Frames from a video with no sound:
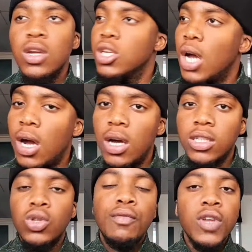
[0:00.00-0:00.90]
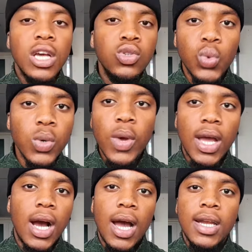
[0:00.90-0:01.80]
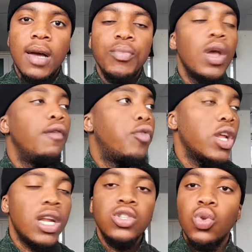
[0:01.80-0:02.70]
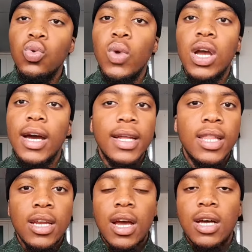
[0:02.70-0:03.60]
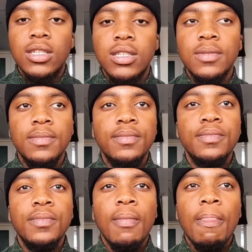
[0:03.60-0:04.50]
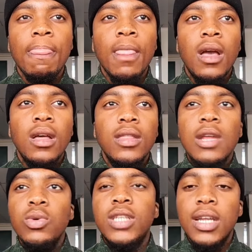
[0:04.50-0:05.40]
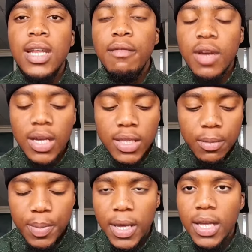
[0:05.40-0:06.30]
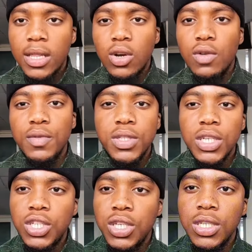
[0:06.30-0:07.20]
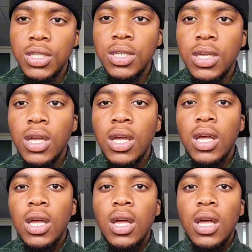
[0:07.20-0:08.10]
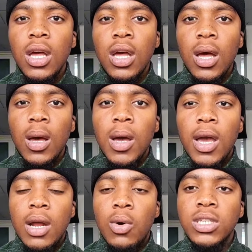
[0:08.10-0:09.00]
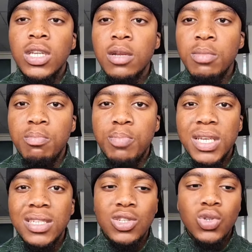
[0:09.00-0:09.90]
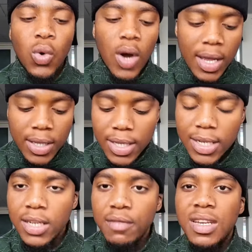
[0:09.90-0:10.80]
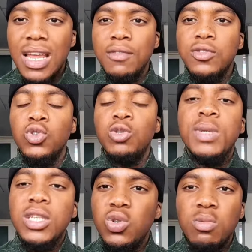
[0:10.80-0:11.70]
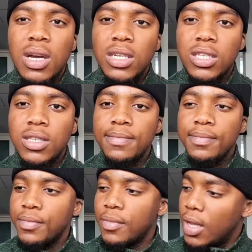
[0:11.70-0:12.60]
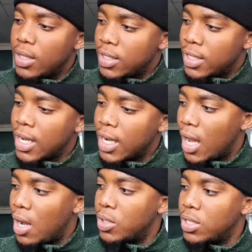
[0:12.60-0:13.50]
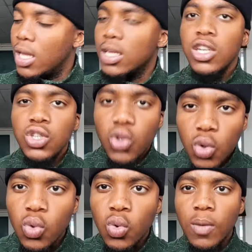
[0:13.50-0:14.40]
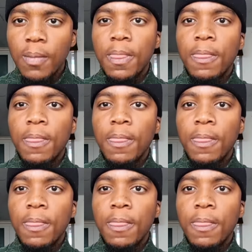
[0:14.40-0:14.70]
Now, South Africans, we work harder. Foreigners don't work harder than us. Then we started having a debate, a conversation, and I was a little bit busy, so I didn't even have to speak too much. This other guy was like, it's true.